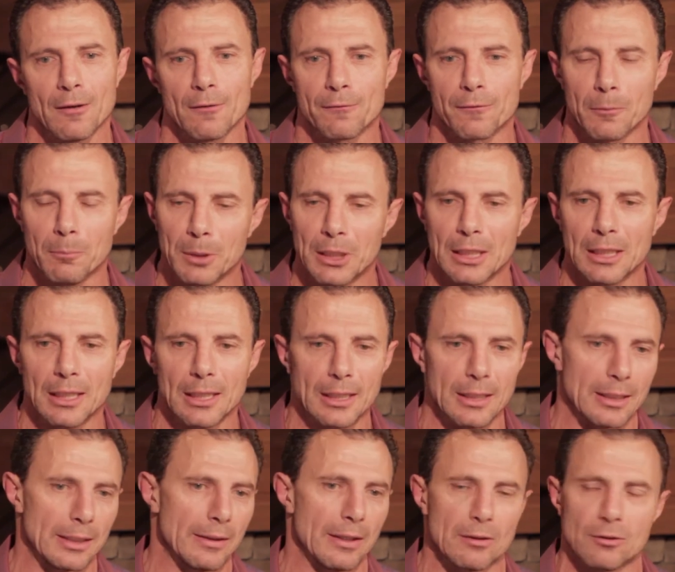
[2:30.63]
for me,
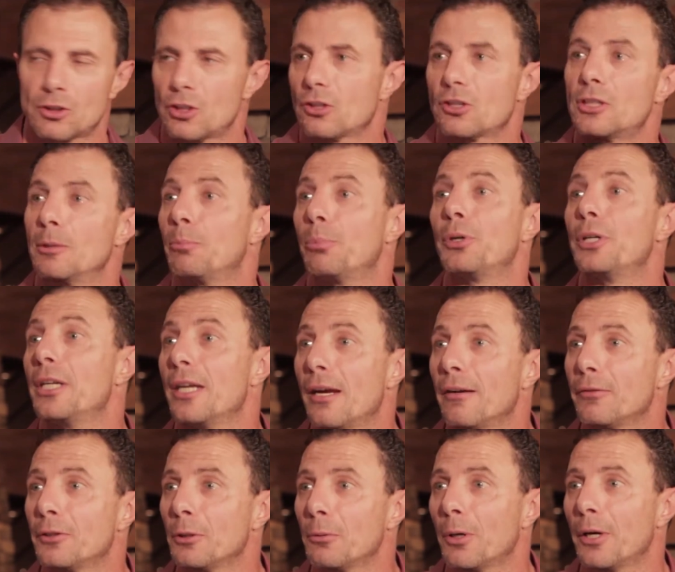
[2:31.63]
there's just debris
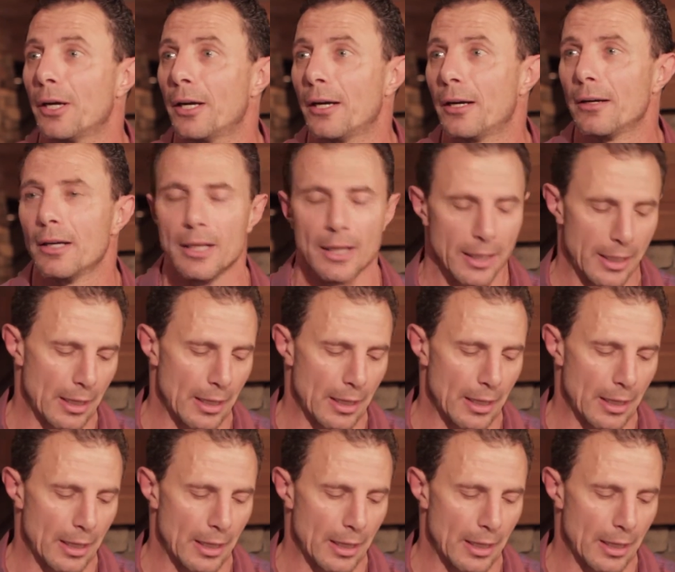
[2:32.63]
everywhere,